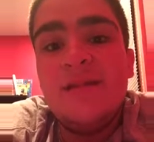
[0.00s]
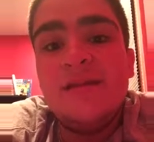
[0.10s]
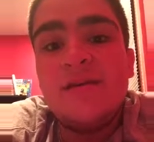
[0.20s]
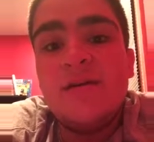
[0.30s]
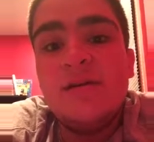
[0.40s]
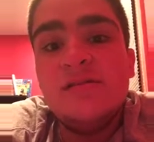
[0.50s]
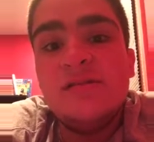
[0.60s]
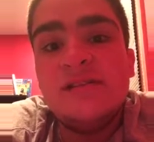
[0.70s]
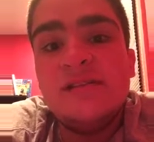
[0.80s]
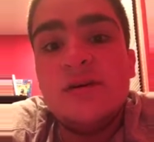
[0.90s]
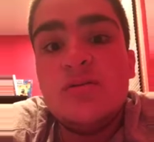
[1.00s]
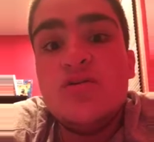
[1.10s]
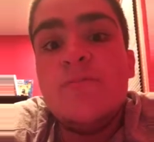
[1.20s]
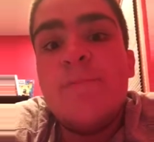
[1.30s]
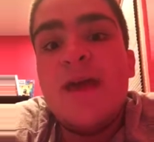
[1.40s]
It's going to
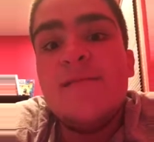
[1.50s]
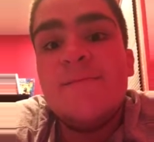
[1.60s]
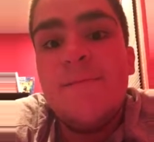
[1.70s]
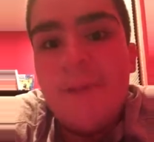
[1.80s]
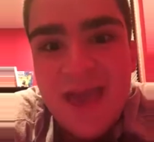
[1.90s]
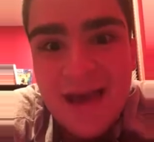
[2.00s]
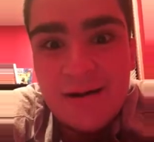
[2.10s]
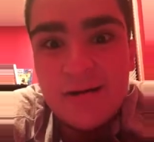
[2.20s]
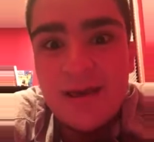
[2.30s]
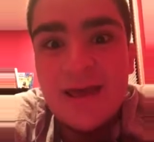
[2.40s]
Circle band Bear.